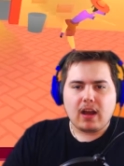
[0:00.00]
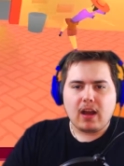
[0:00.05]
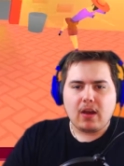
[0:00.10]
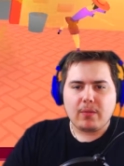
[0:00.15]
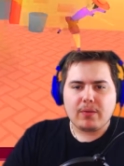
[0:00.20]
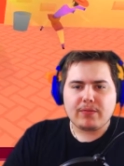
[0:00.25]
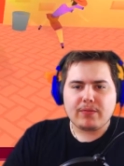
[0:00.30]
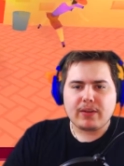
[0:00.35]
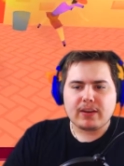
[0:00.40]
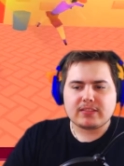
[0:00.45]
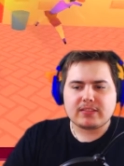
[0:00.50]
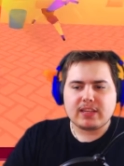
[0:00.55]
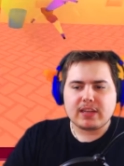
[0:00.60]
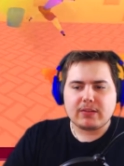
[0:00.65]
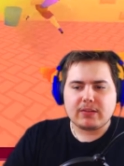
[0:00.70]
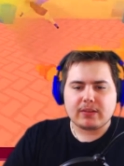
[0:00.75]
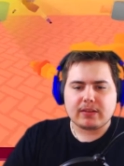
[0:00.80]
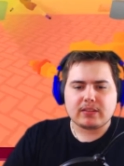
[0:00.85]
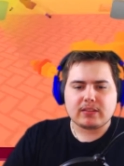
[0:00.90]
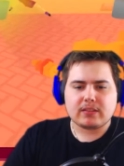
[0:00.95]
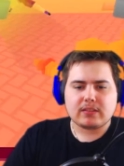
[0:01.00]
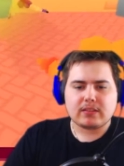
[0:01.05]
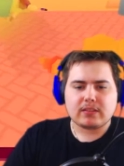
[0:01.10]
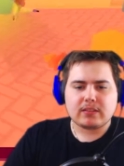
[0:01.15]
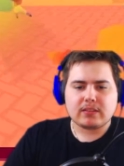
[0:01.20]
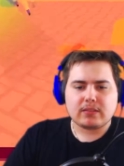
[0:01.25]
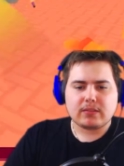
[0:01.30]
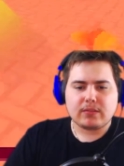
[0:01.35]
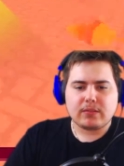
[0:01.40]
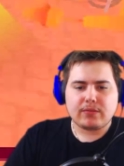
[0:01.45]
Oh, we found a secret.
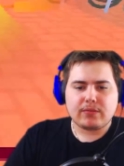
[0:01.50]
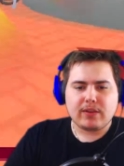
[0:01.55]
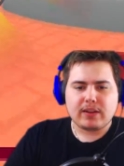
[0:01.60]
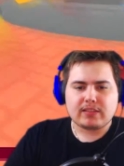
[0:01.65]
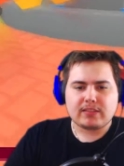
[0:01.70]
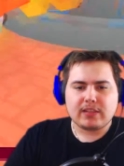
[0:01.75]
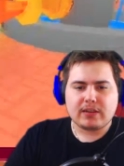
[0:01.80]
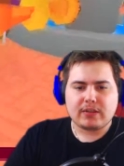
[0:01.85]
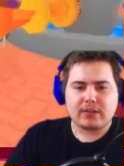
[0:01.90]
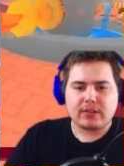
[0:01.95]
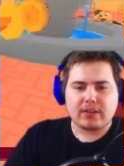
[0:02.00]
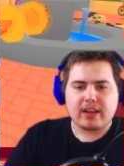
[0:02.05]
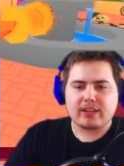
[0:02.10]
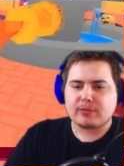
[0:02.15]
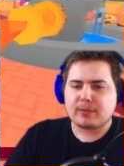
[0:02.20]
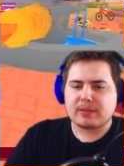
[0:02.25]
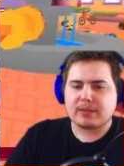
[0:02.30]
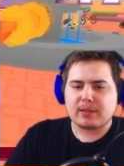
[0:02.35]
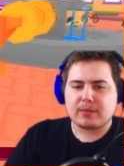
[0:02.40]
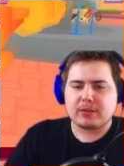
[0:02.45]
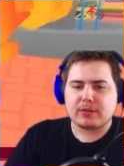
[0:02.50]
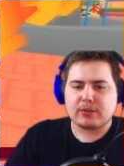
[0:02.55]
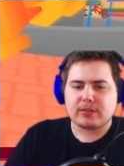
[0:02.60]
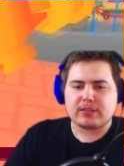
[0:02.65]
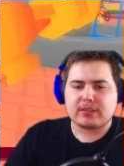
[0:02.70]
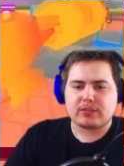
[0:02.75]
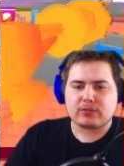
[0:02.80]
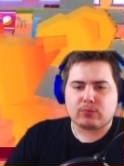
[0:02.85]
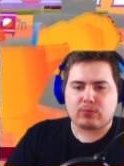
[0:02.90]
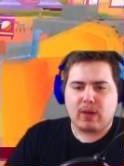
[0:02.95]
We found a secret. There has to be something to do
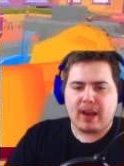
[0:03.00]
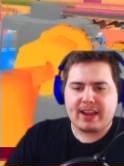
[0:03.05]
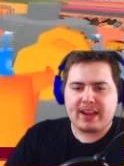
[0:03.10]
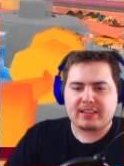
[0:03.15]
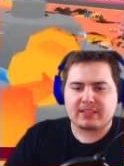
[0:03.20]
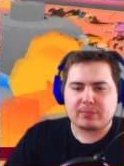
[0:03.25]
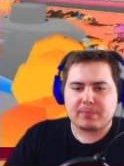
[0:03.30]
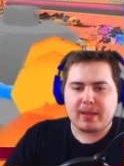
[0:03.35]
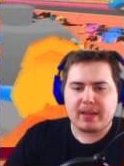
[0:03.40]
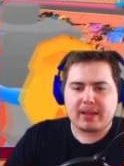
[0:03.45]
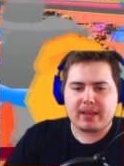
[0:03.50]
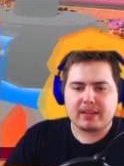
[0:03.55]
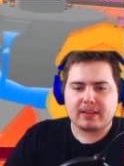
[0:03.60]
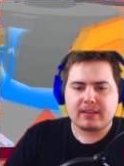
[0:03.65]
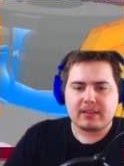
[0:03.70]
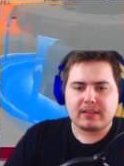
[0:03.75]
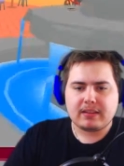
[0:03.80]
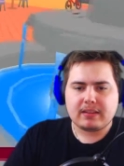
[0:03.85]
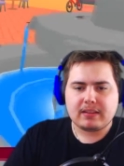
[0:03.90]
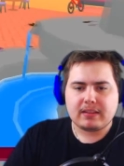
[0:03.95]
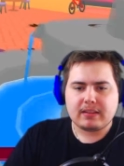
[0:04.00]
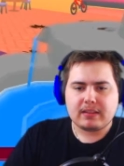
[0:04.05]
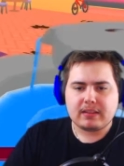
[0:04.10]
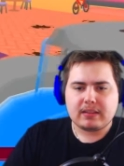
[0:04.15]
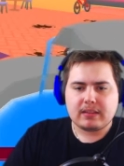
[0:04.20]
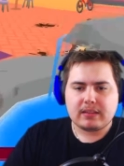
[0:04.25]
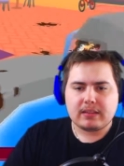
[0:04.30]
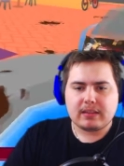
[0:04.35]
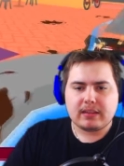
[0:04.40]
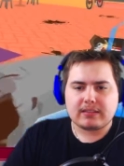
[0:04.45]
with this rice, man.
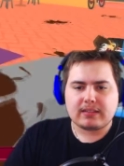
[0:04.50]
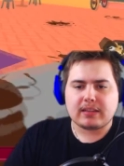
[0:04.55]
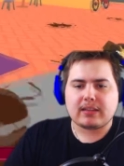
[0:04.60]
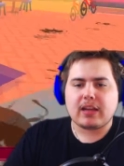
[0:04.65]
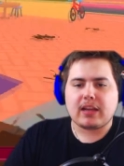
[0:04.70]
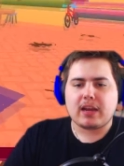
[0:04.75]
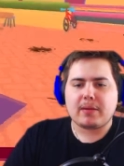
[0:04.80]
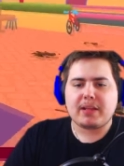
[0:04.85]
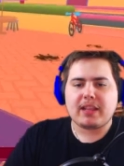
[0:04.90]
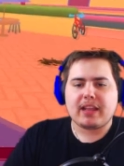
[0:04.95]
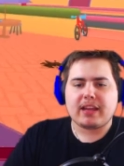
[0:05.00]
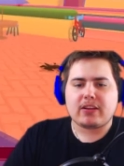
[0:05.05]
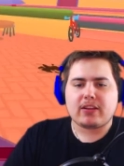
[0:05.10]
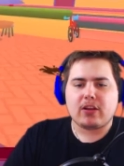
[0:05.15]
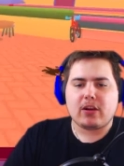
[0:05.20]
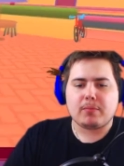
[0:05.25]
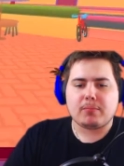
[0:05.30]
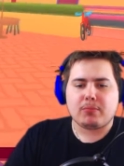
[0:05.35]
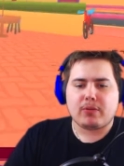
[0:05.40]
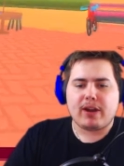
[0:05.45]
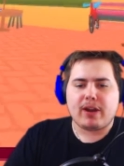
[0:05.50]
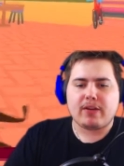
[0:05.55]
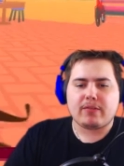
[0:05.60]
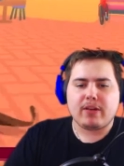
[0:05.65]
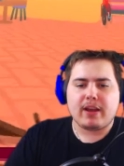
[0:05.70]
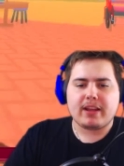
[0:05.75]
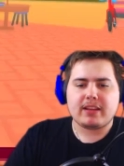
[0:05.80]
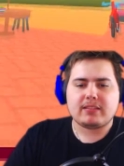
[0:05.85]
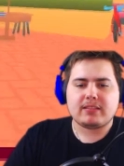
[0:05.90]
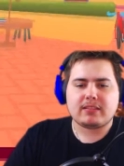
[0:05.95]
Is it gonna be like called brown
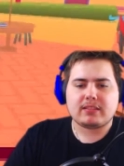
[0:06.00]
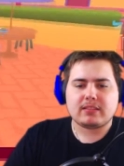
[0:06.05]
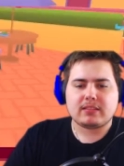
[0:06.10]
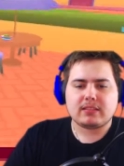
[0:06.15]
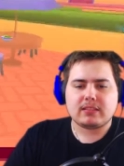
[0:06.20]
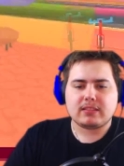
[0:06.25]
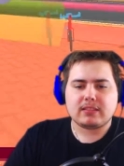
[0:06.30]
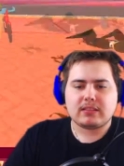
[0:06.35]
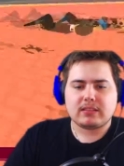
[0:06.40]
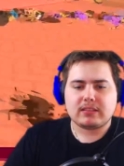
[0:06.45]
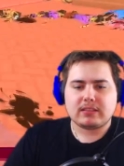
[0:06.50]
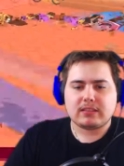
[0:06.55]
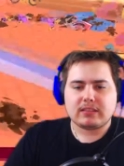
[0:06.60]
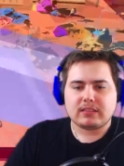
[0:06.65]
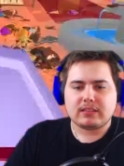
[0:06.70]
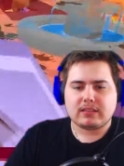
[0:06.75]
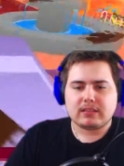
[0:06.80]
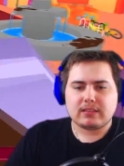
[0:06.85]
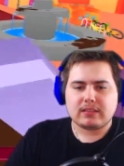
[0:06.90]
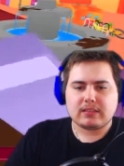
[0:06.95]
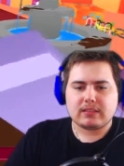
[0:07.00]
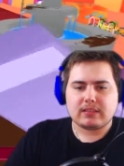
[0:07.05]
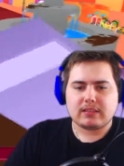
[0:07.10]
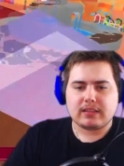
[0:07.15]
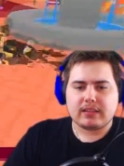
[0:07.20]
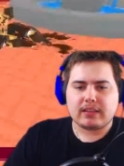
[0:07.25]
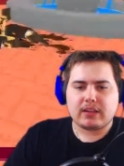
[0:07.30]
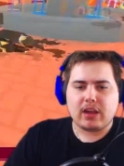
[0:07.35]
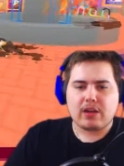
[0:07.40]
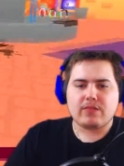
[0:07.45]
rice?
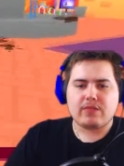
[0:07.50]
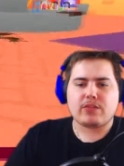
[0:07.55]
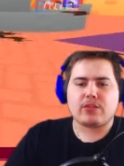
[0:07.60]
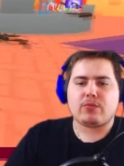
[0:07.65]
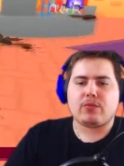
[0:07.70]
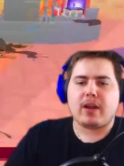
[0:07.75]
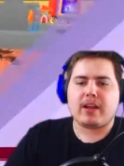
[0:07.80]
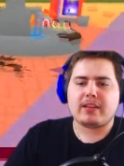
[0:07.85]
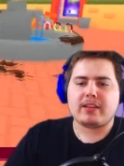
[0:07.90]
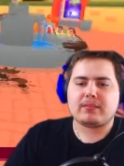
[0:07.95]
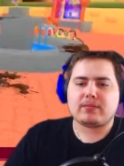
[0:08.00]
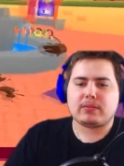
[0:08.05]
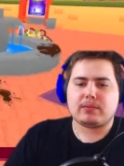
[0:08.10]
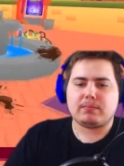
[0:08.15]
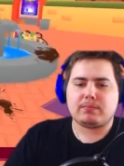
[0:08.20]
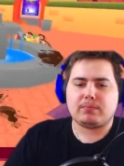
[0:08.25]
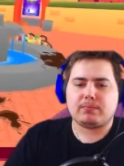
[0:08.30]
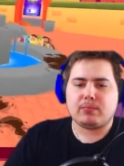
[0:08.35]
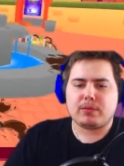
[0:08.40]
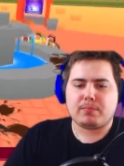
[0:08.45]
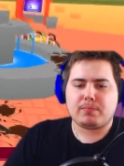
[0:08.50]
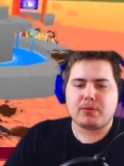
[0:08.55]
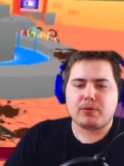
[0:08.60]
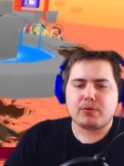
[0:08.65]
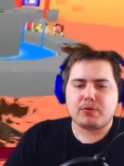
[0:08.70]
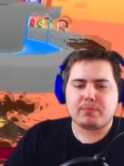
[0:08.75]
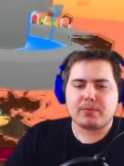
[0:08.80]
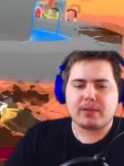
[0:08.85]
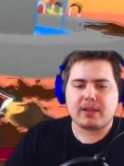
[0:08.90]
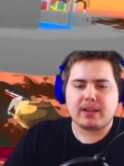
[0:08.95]
Like cover the rice with, with
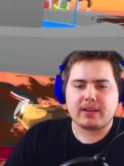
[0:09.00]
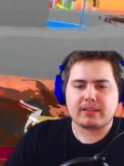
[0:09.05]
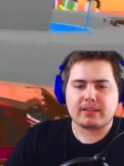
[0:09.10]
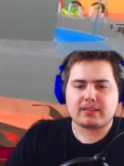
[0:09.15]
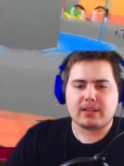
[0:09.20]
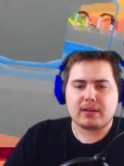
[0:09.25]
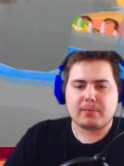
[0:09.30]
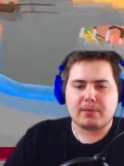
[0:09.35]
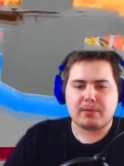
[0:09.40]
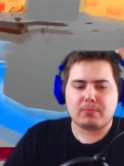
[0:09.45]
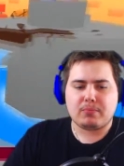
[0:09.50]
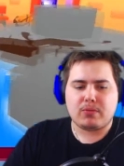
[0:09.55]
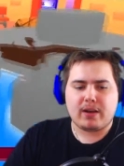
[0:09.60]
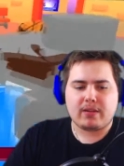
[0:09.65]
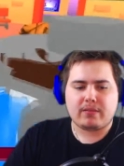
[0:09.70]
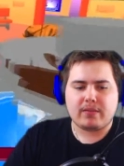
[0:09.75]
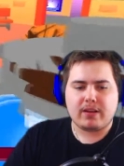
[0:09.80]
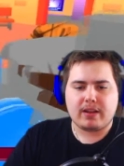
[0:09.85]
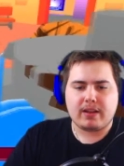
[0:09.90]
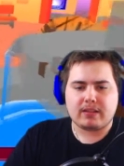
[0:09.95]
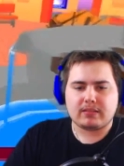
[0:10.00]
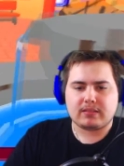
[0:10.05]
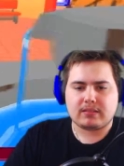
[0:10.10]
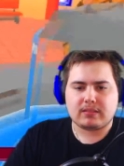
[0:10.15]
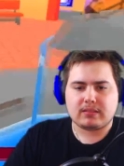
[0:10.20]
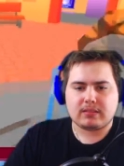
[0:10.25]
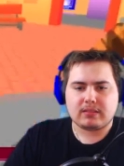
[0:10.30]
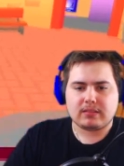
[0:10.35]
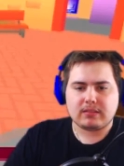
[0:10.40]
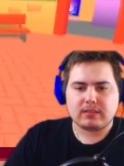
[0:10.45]
poop and it's gonna be brown
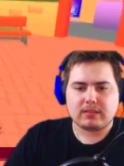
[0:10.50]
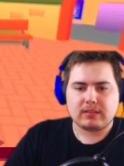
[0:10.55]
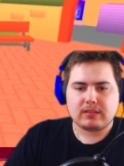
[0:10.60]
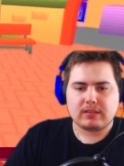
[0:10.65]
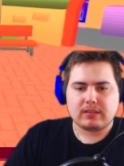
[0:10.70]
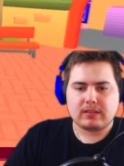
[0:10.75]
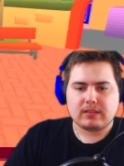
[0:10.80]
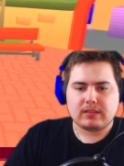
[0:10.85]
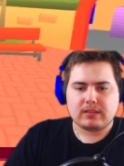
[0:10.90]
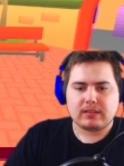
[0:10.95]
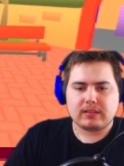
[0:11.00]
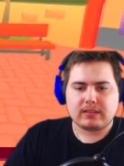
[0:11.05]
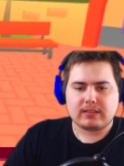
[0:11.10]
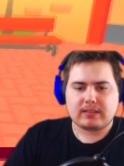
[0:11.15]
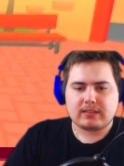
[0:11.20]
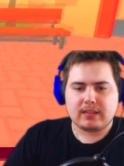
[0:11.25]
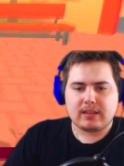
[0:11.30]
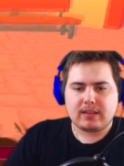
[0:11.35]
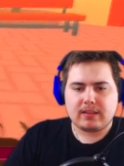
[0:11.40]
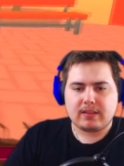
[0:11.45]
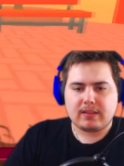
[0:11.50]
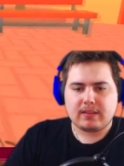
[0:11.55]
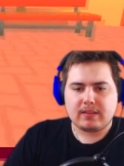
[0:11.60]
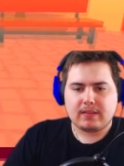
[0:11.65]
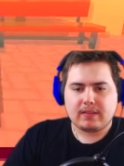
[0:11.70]
rice. Let's see.